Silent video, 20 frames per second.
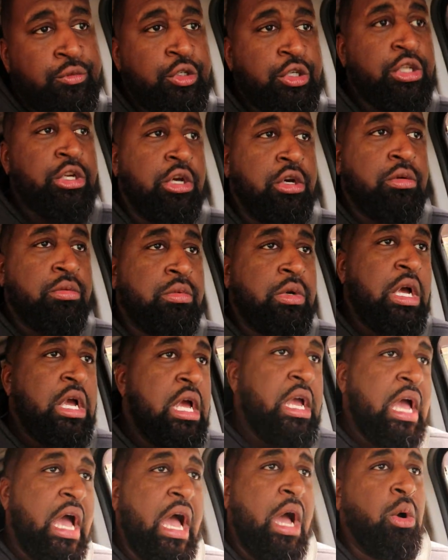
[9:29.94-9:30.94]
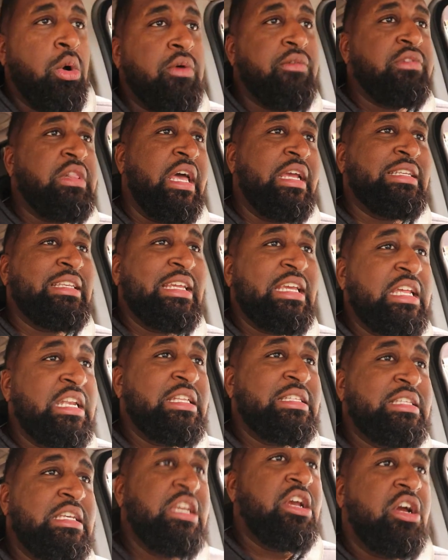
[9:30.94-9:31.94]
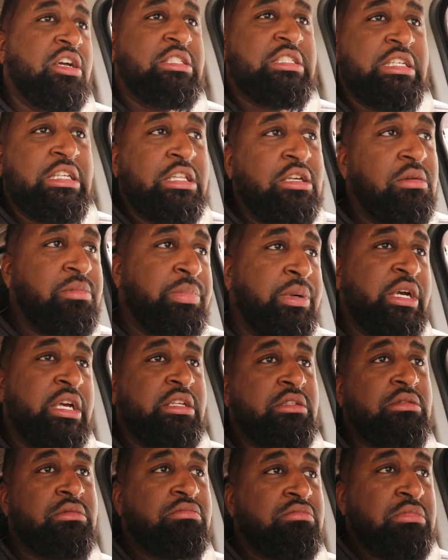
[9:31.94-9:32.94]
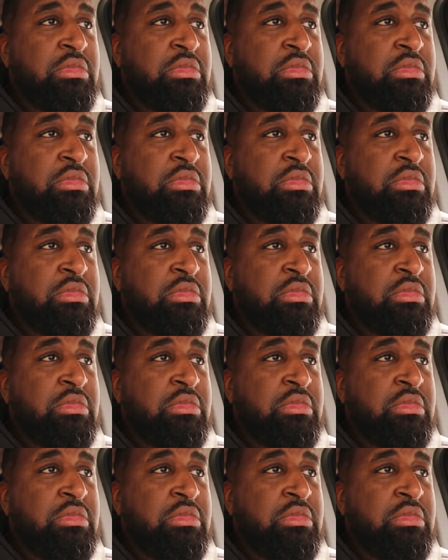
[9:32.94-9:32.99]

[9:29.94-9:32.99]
You know, I would have liked to get the DR tiller, but